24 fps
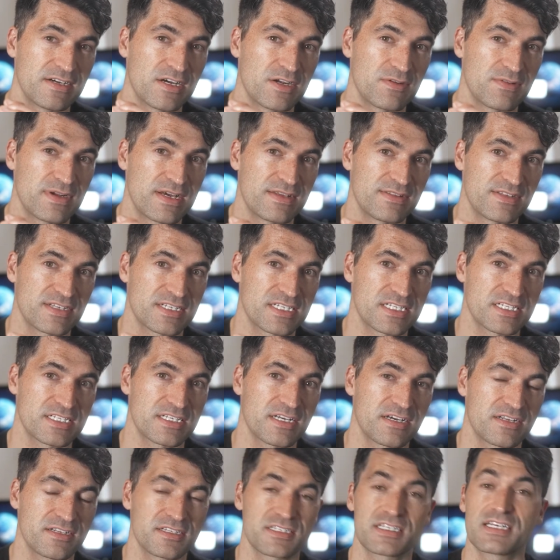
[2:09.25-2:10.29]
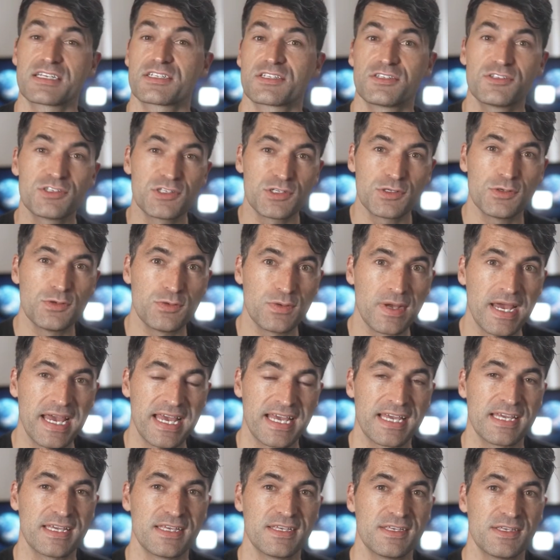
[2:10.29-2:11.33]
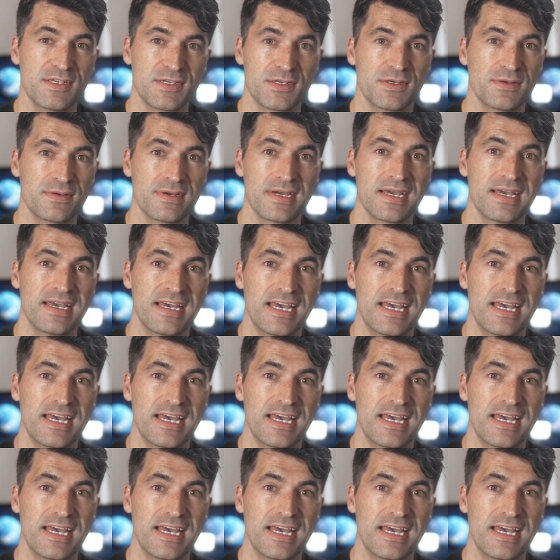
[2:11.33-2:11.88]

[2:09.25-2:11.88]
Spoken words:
around the Sun, so that's 2 AU.